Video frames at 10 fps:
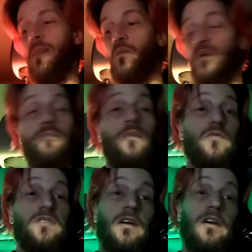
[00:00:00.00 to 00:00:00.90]
with
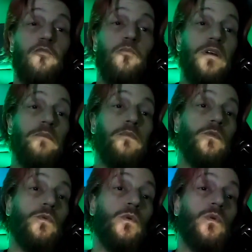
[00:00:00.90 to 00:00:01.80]
music. If
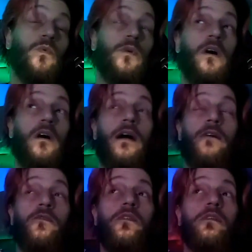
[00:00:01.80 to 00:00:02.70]
people are
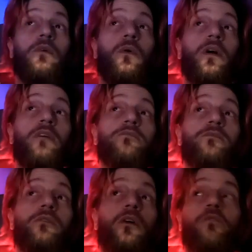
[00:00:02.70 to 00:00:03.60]
ever going
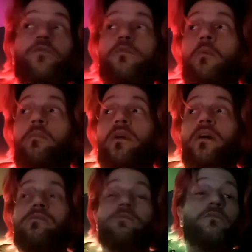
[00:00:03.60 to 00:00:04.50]
to go from a
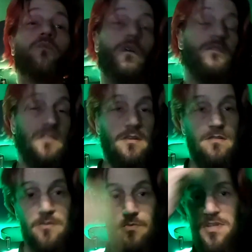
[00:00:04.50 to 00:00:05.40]
place of wanting
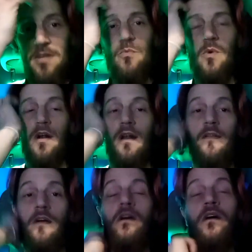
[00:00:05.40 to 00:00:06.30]
to kill one
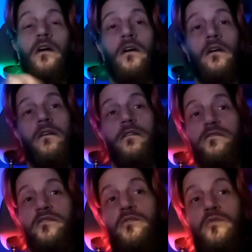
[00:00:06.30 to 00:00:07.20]
another
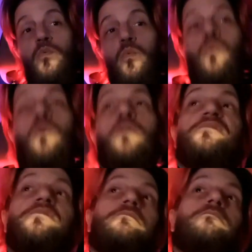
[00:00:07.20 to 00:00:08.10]
to
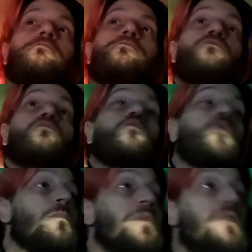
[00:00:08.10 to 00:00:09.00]
wanting
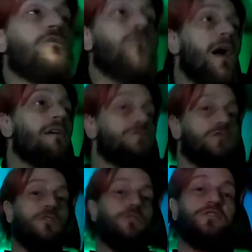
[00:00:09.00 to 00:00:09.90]
to be friends
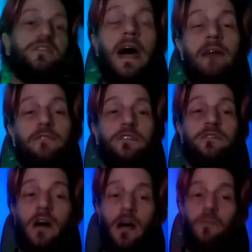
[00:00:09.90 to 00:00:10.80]
or just have a good
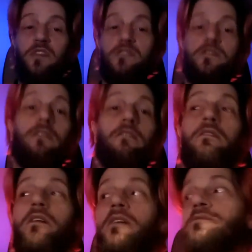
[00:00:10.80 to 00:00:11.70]
time with each
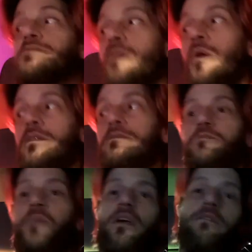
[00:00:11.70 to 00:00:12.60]
other, it's going to
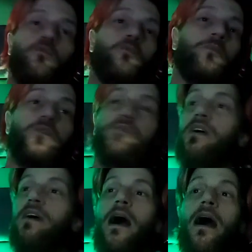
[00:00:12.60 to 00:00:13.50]
be through
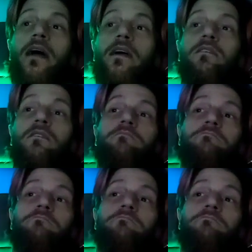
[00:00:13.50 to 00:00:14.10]
music. I